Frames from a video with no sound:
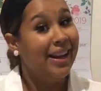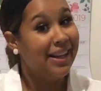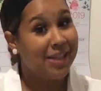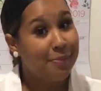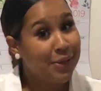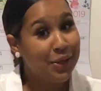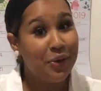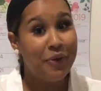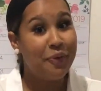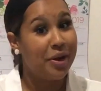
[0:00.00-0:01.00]
It's up to
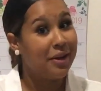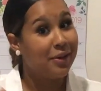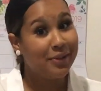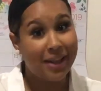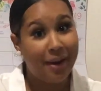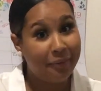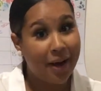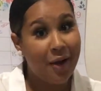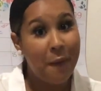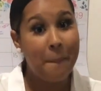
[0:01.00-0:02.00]
you if you wanna go that
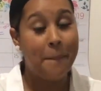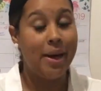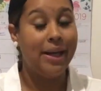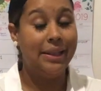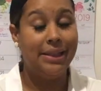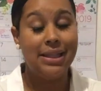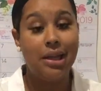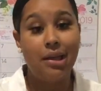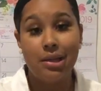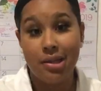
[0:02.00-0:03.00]
route, but that's
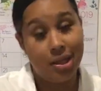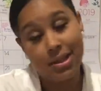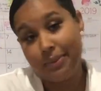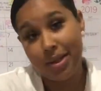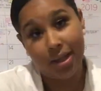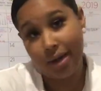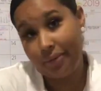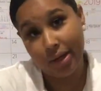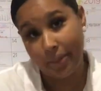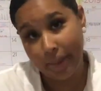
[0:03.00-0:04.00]
not something that I
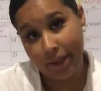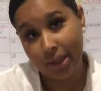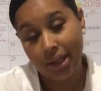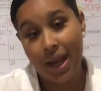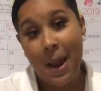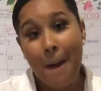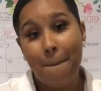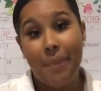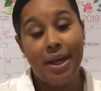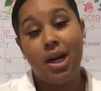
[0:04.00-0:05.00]
recommend
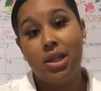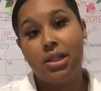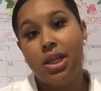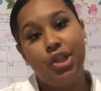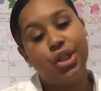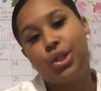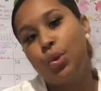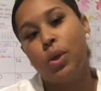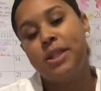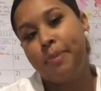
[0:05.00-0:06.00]
because it's just
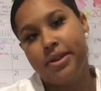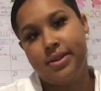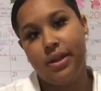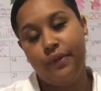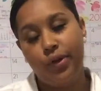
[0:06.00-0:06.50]
too expensive.